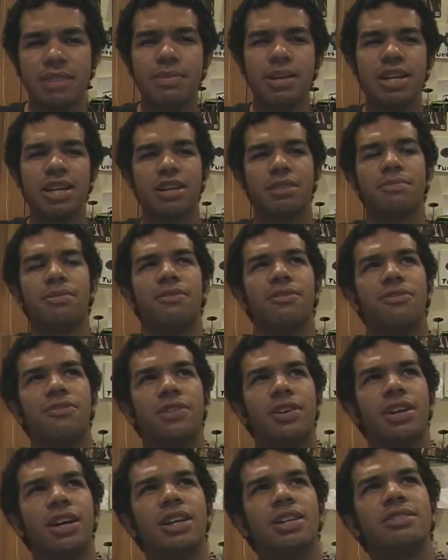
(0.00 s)
it may not have been
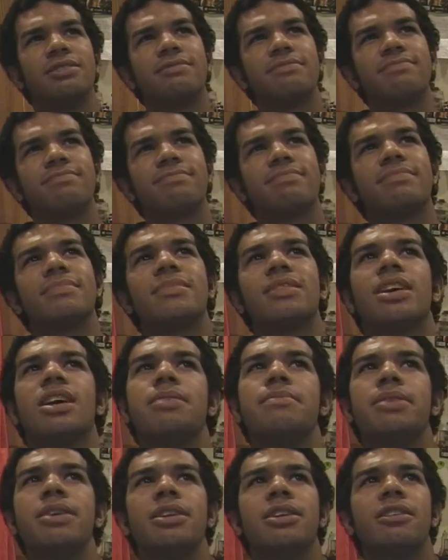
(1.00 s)
fun. I,
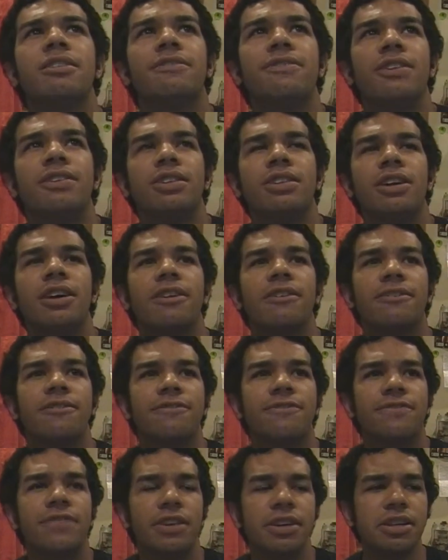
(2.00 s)
I may not have found a lot of
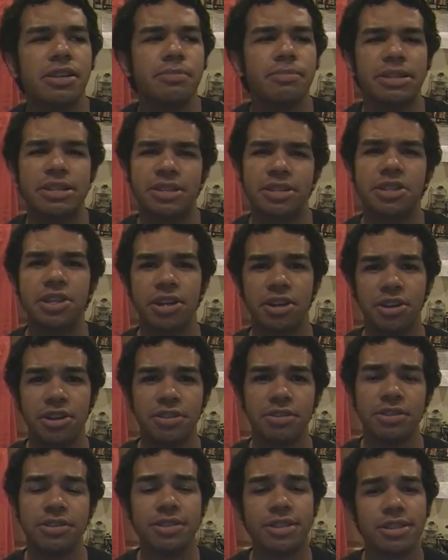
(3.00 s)
funny
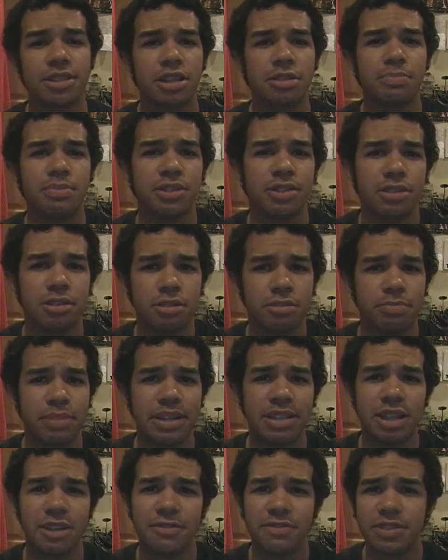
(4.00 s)
material in this episode,
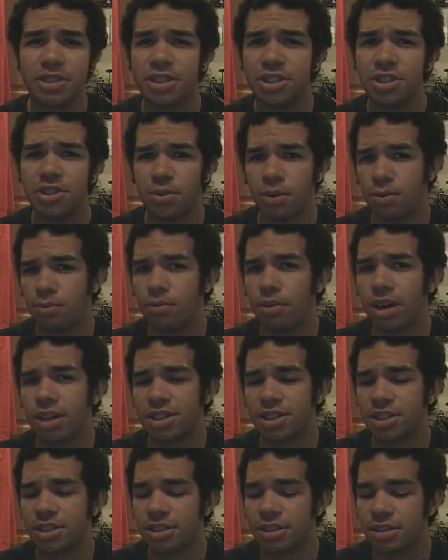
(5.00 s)
but I definitely enjoyed
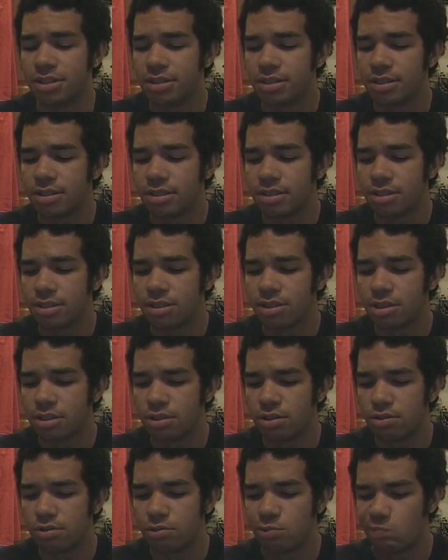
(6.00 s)
watching it.
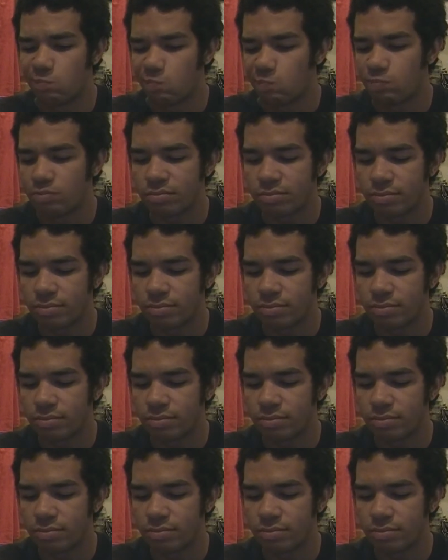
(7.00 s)
So